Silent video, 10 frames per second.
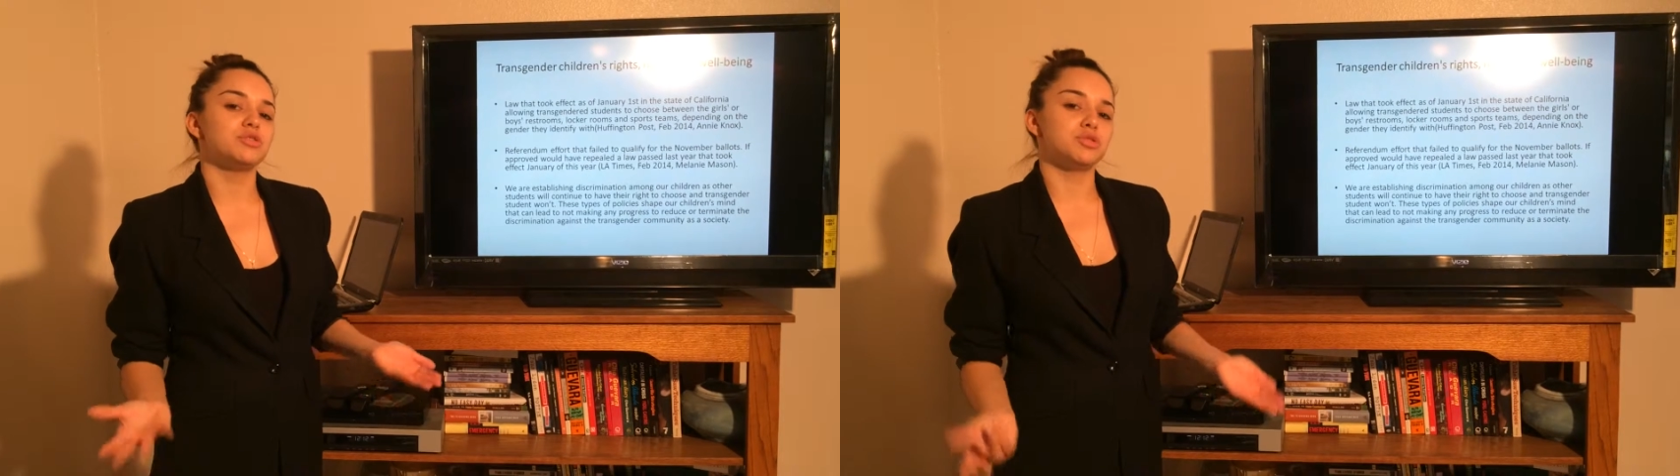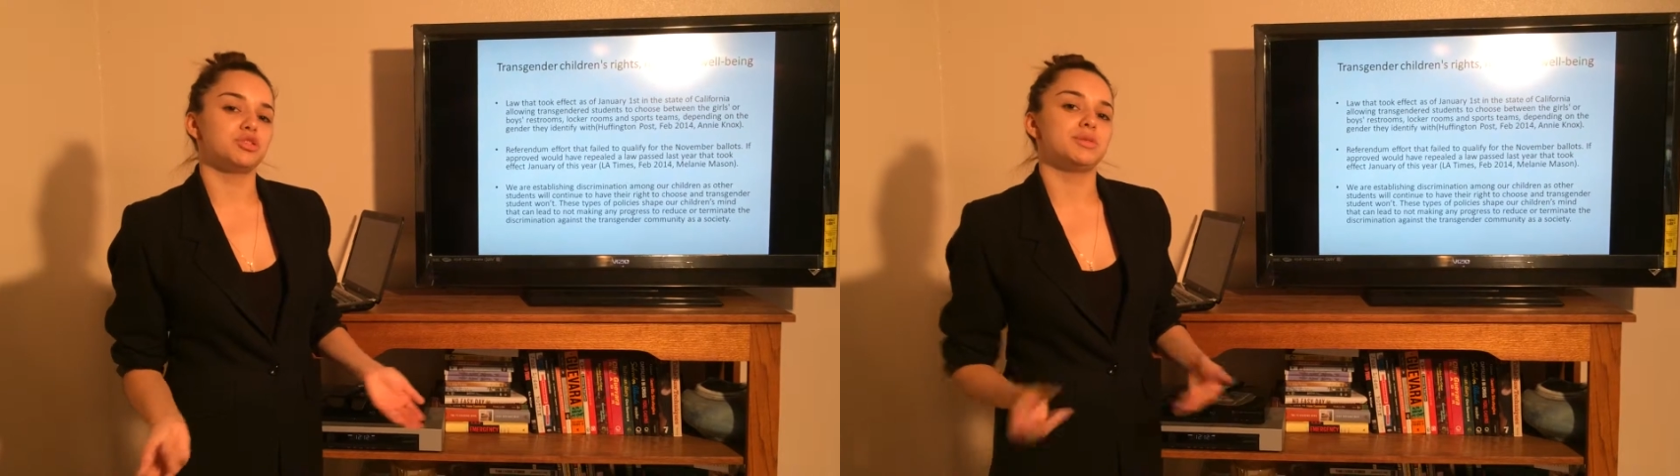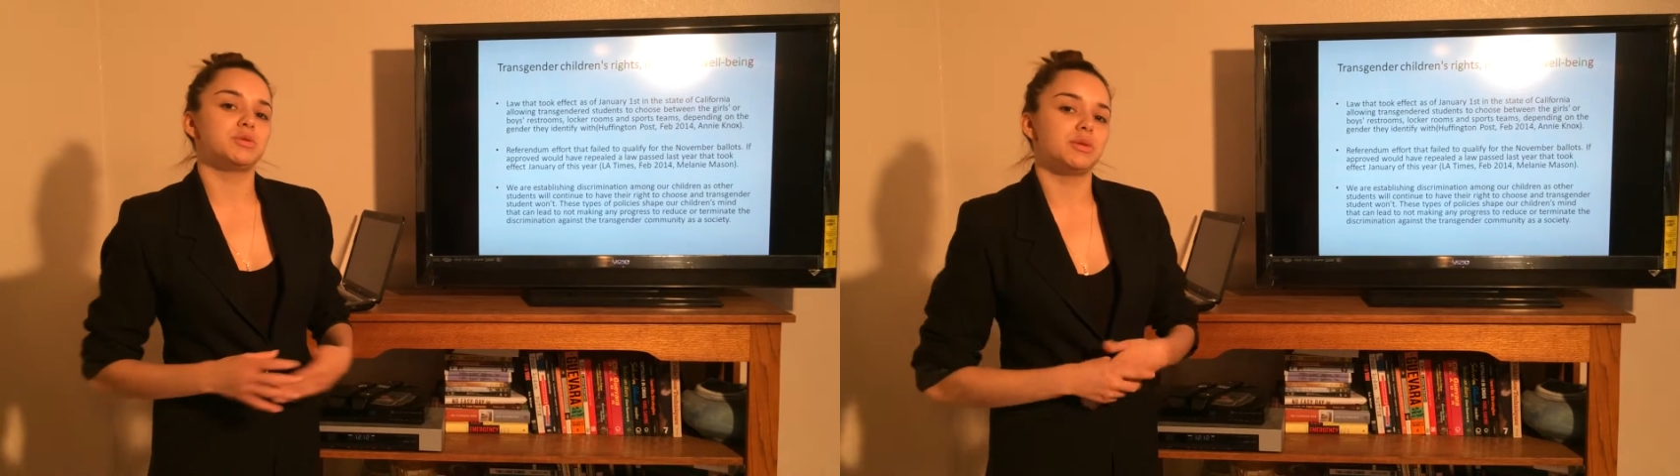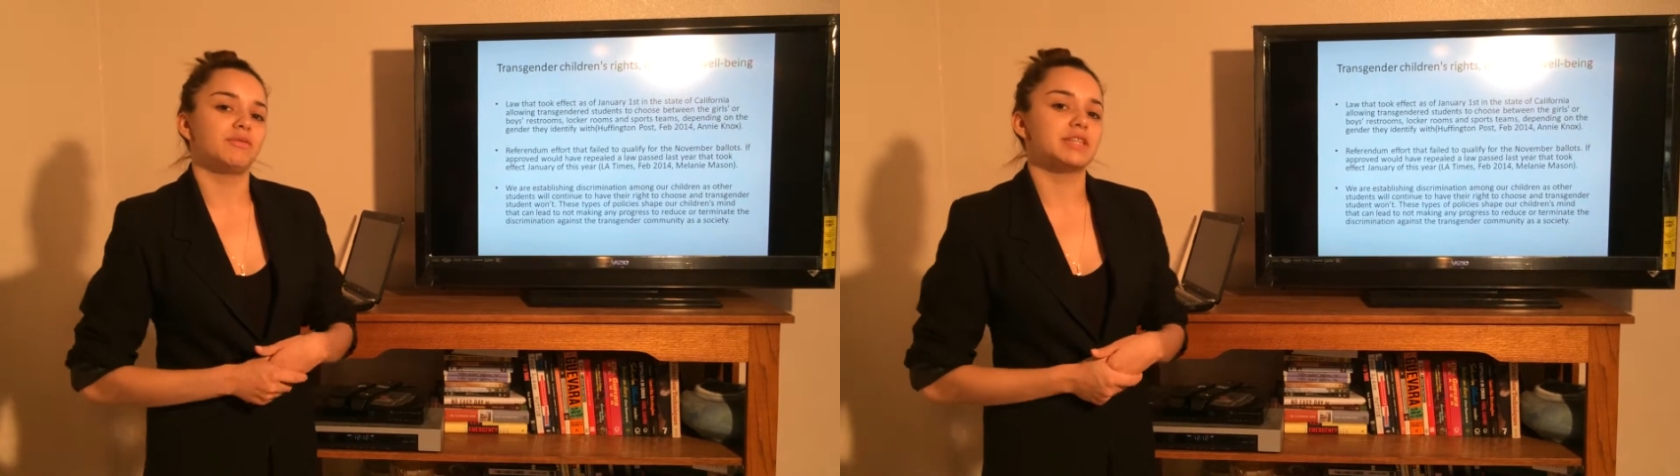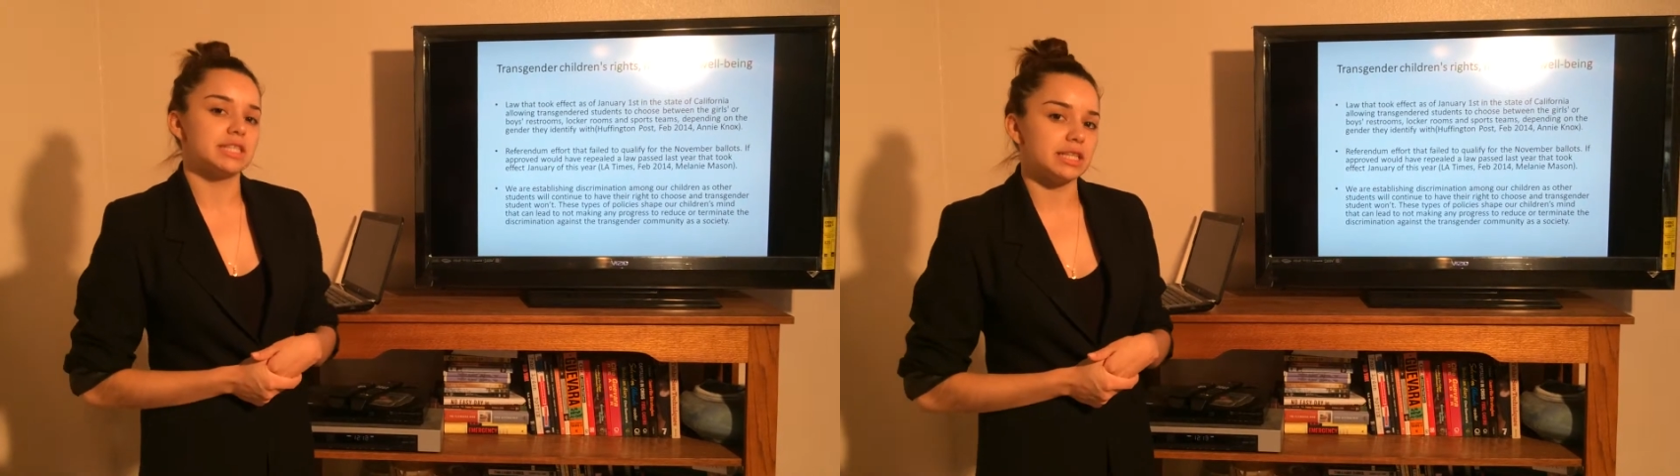choose between the
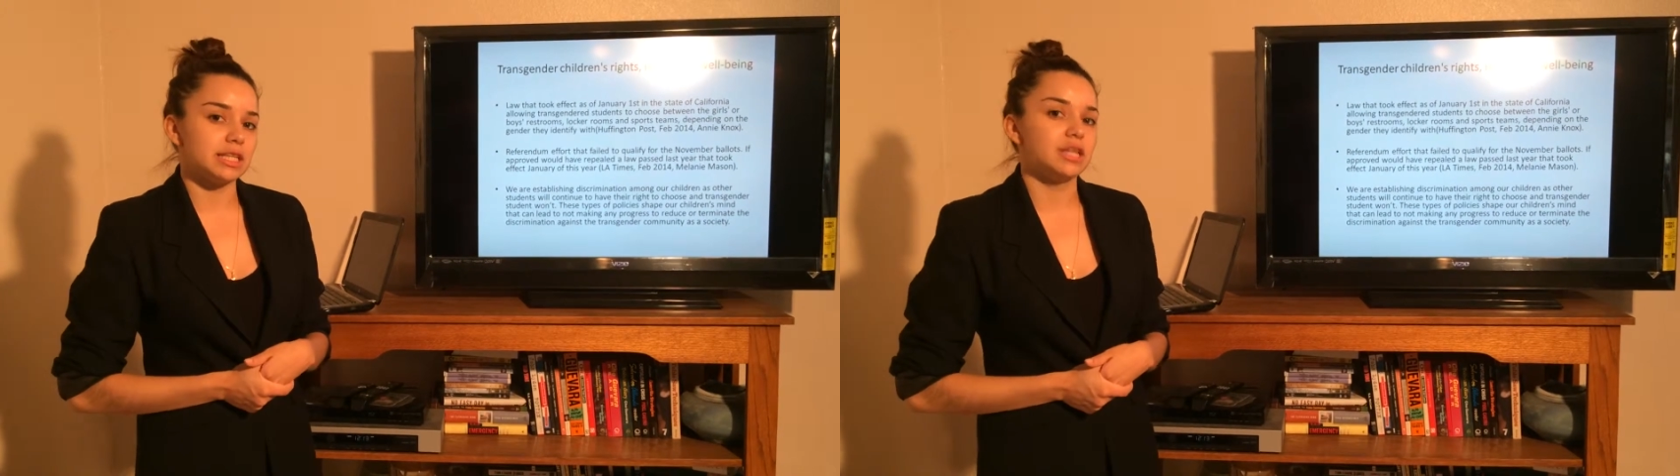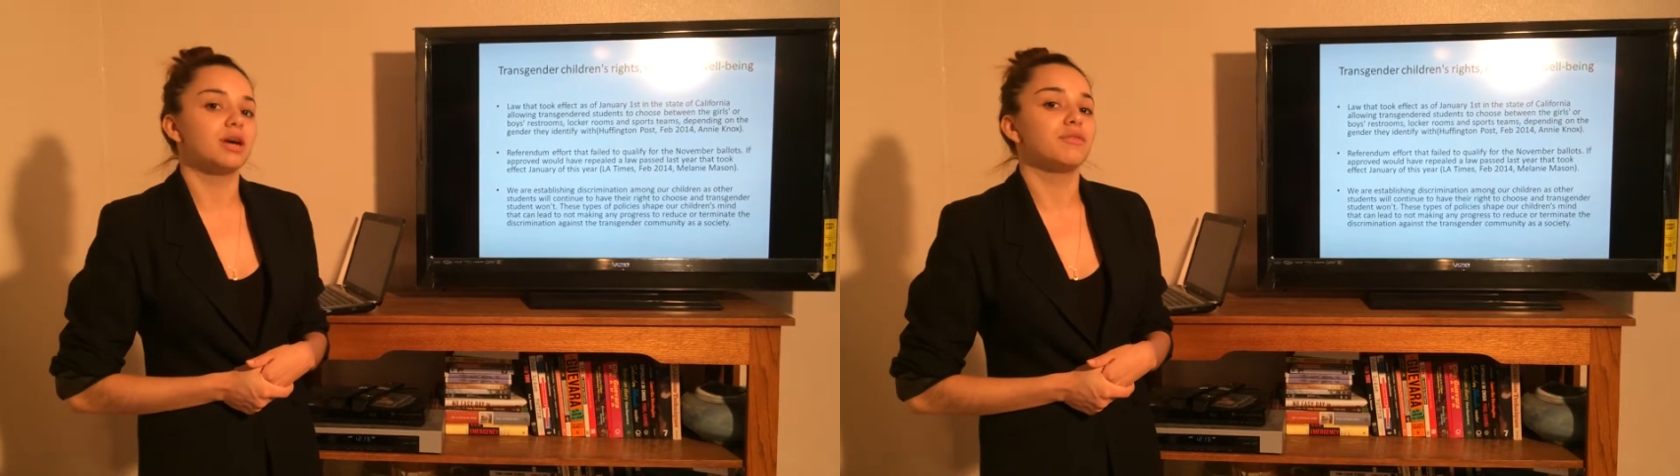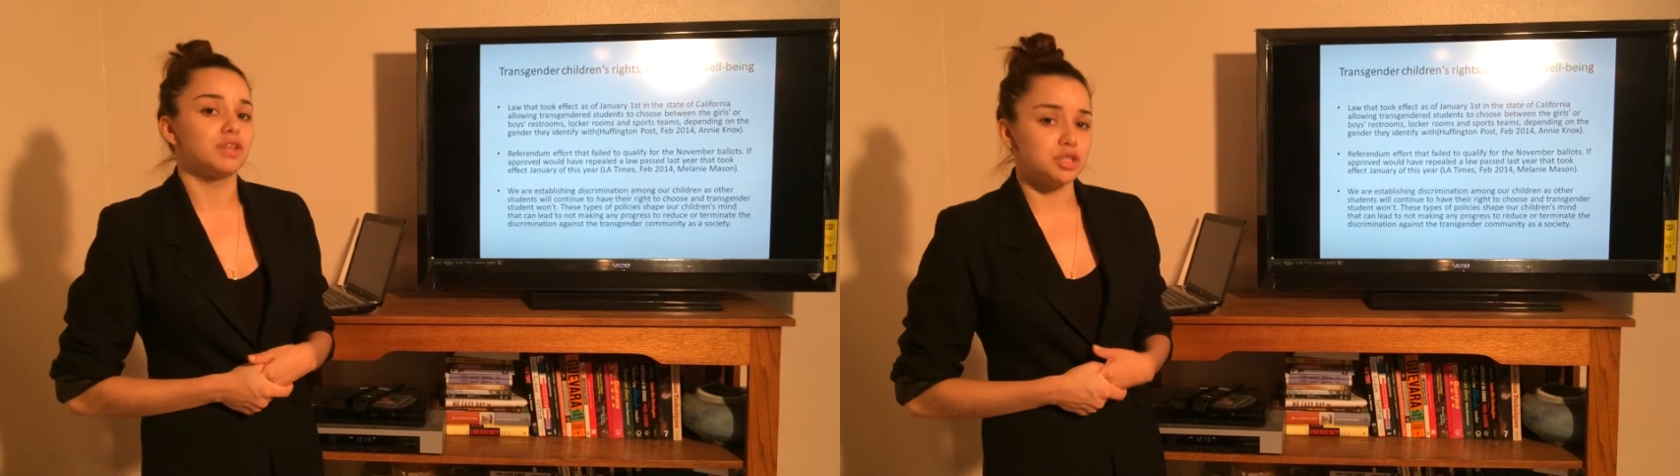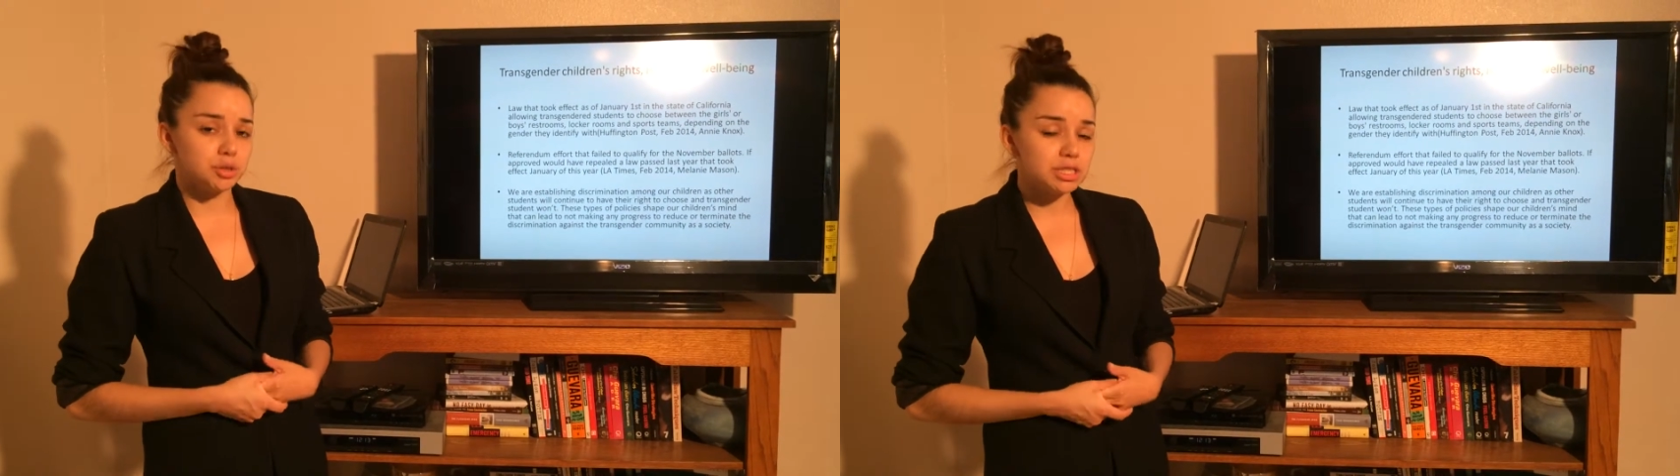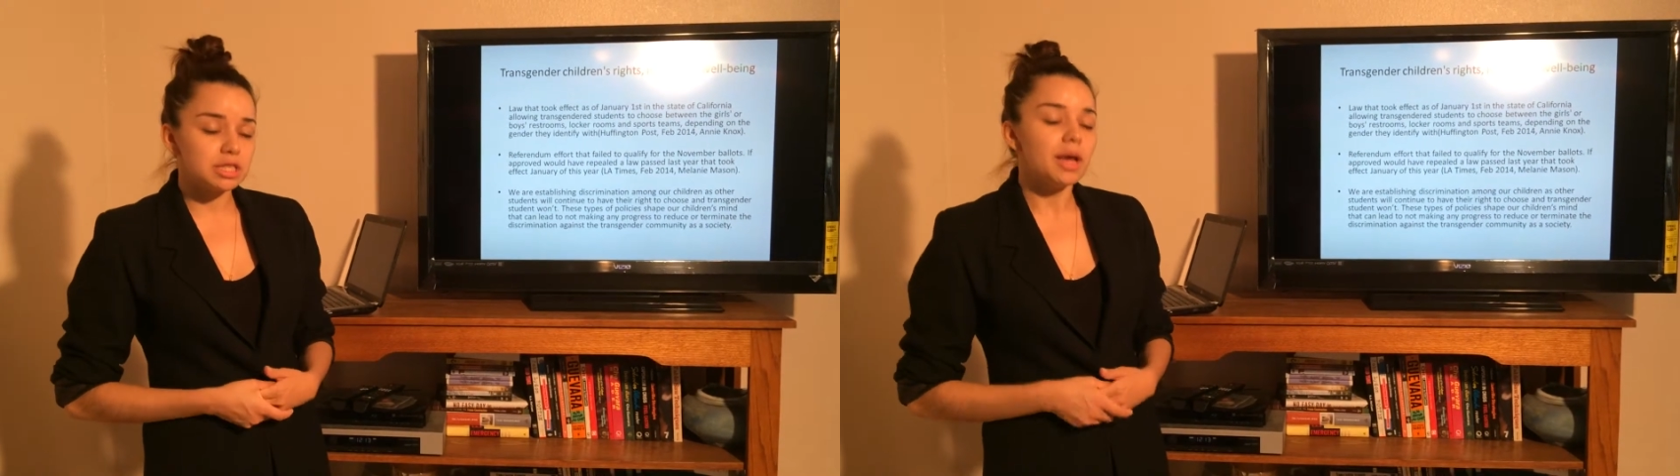facility of their
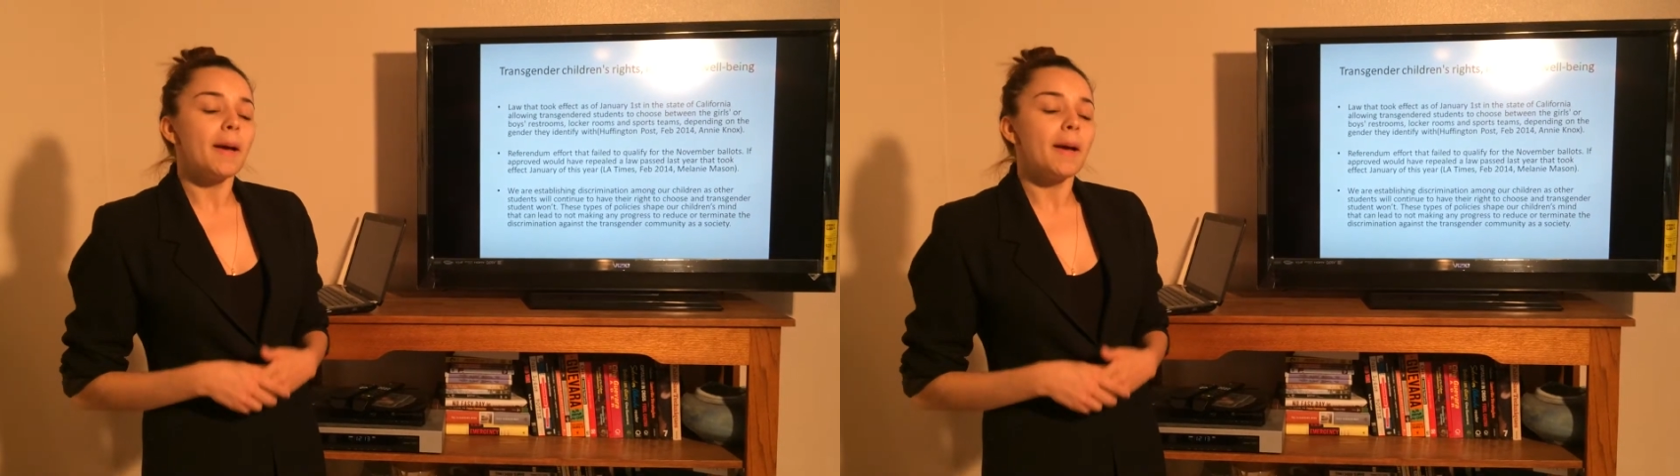choice